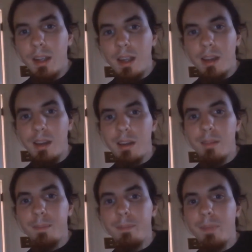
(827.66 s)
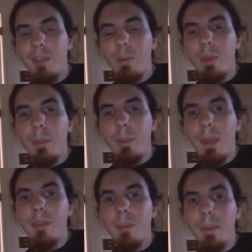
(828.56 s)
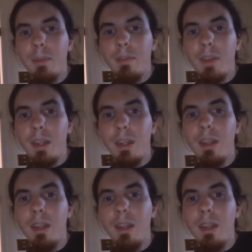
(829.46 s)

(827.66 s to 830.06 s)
Mm, never really beg for people to fucking